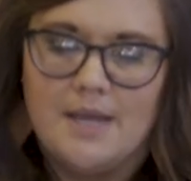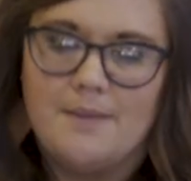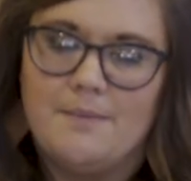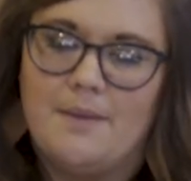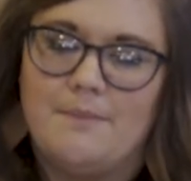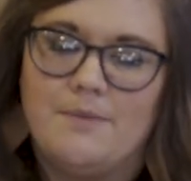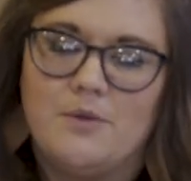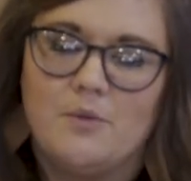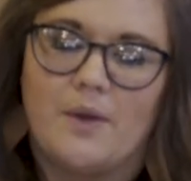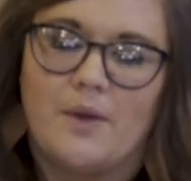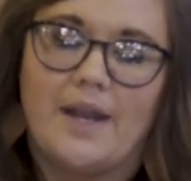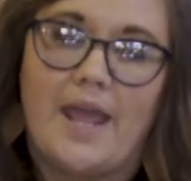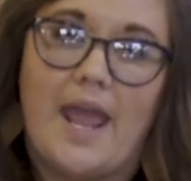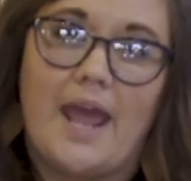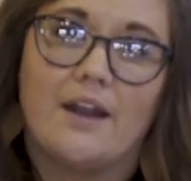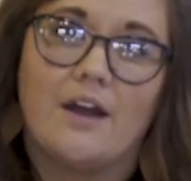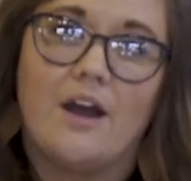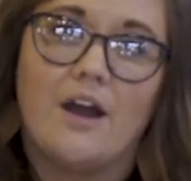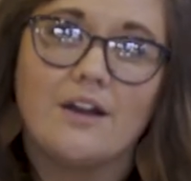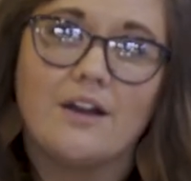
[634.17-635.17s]
Maybe you wanna
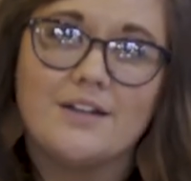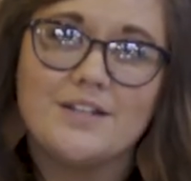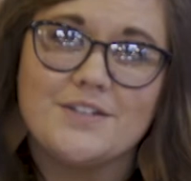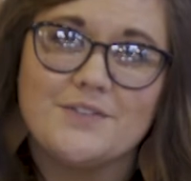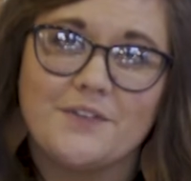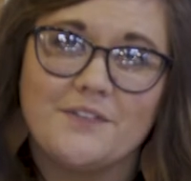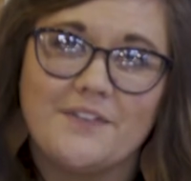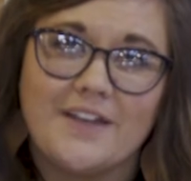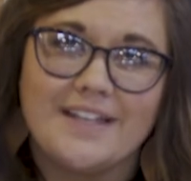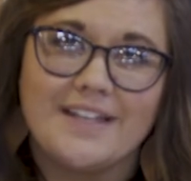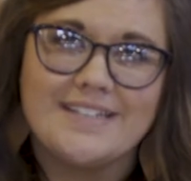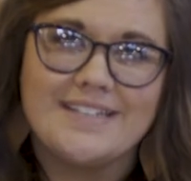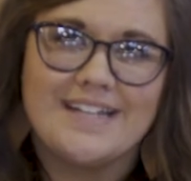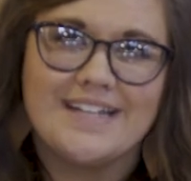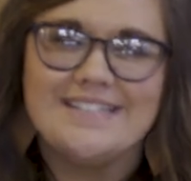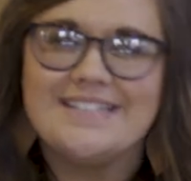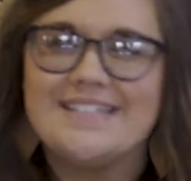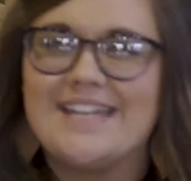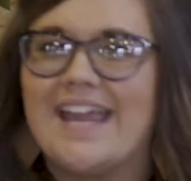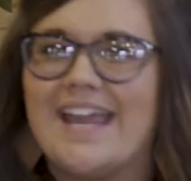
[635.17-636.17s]
add a heart for
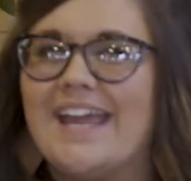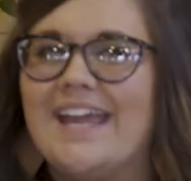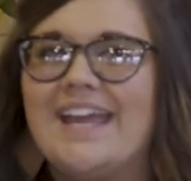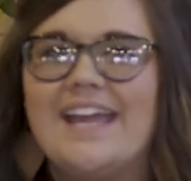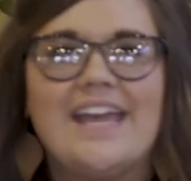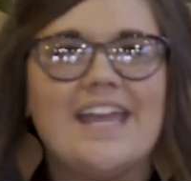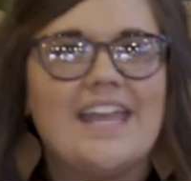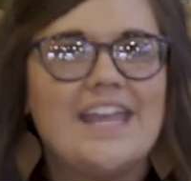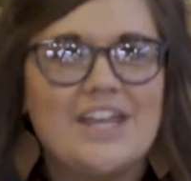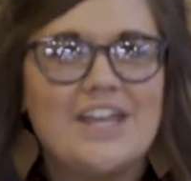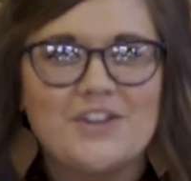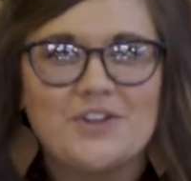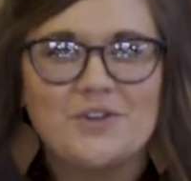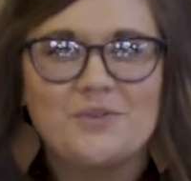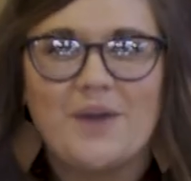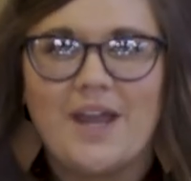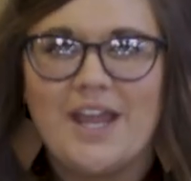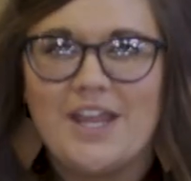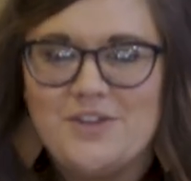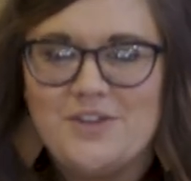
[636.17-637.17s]
Valentine's Day. Either
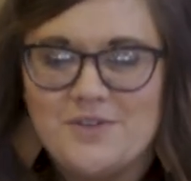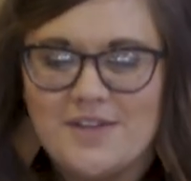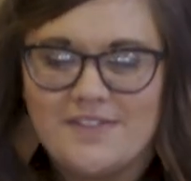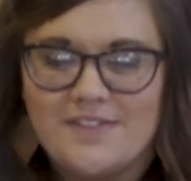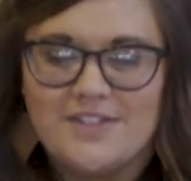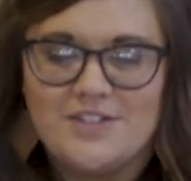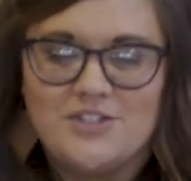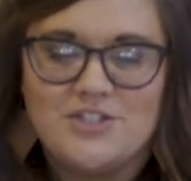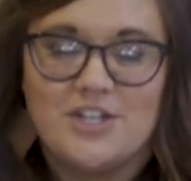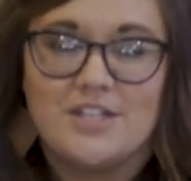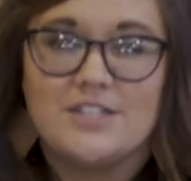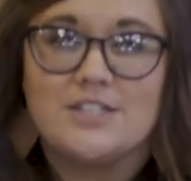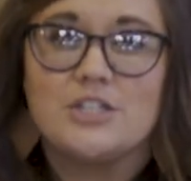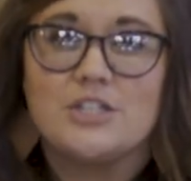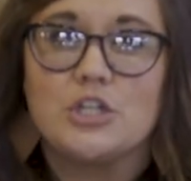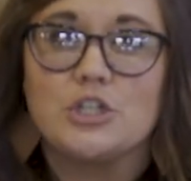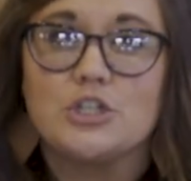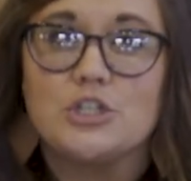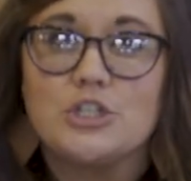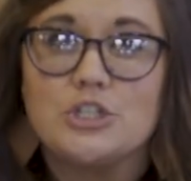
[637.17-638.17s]
way, you get the gist.
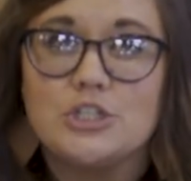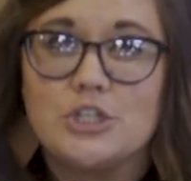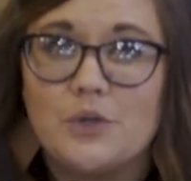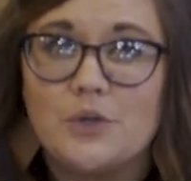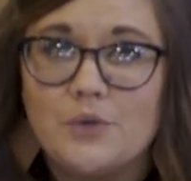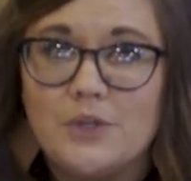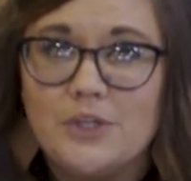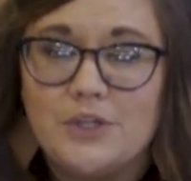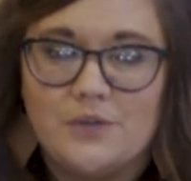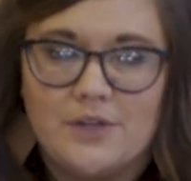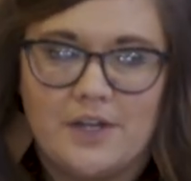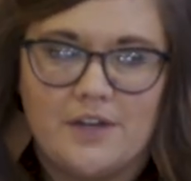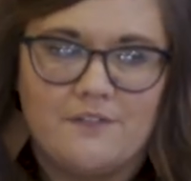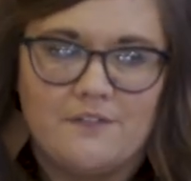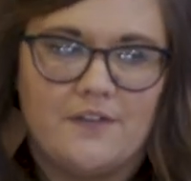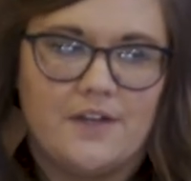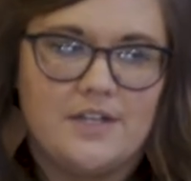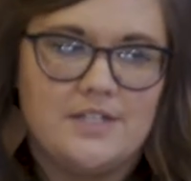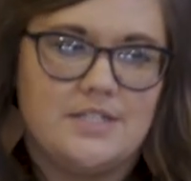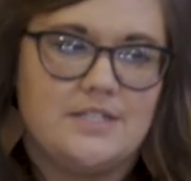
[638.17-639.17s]
They're so cute and
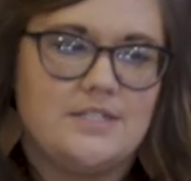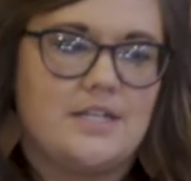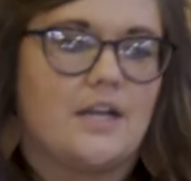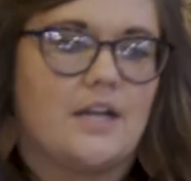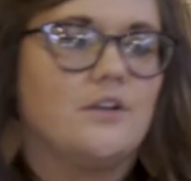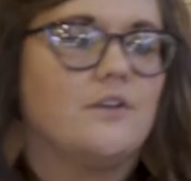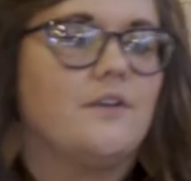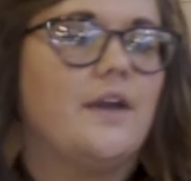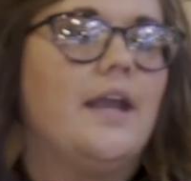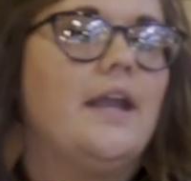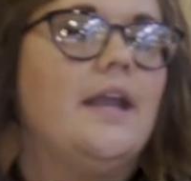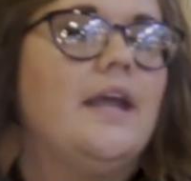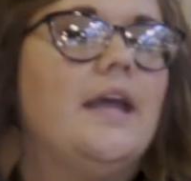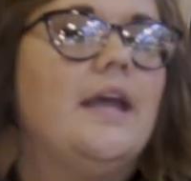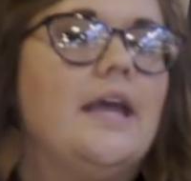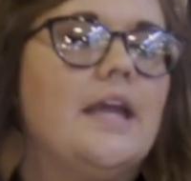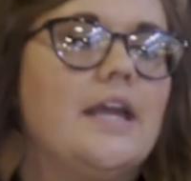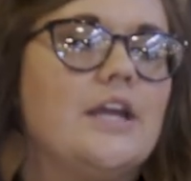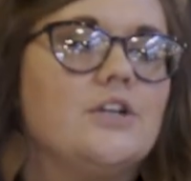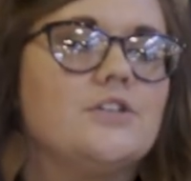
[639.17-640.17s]
fun to decorate.
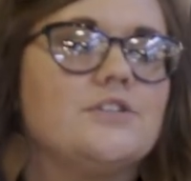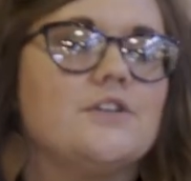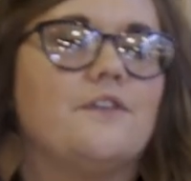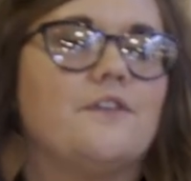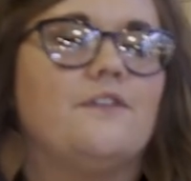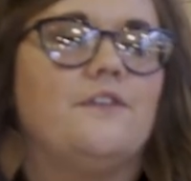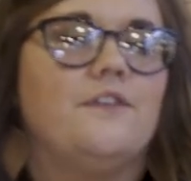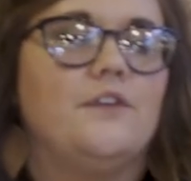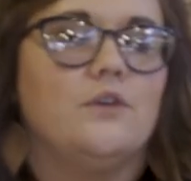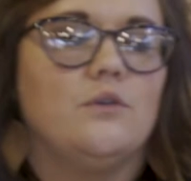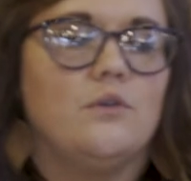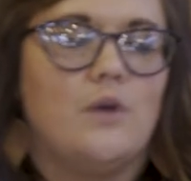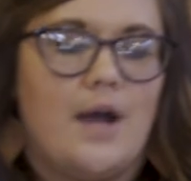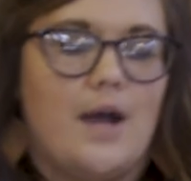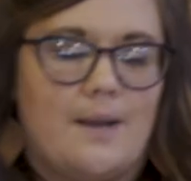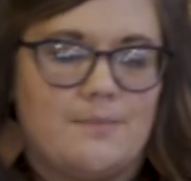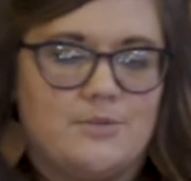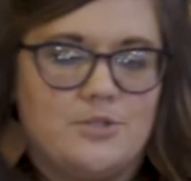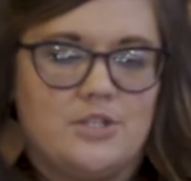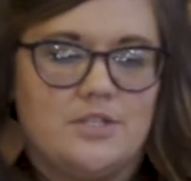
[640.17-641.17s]
Here's a few
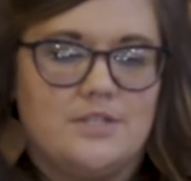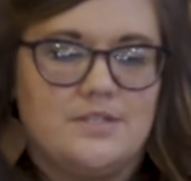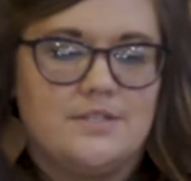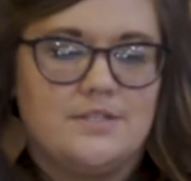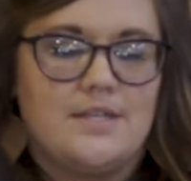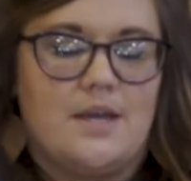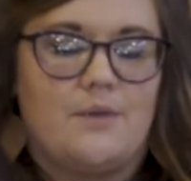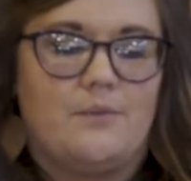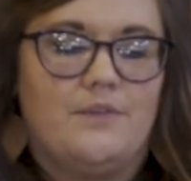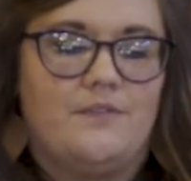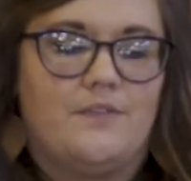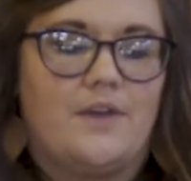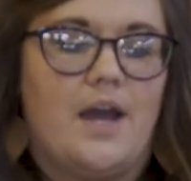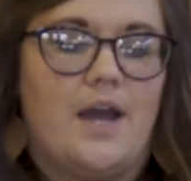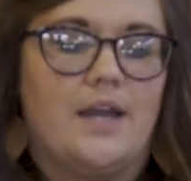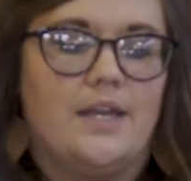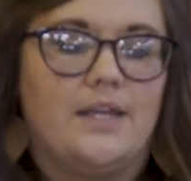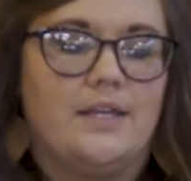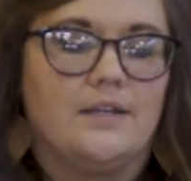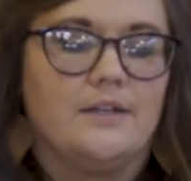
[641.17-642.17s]
options that we've
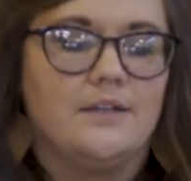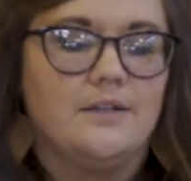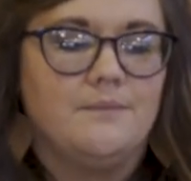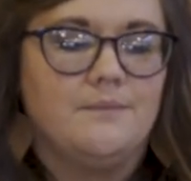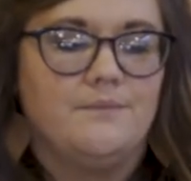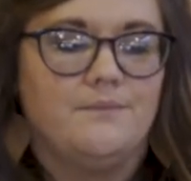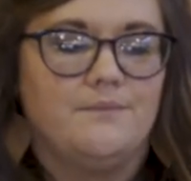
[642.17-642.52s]
got here.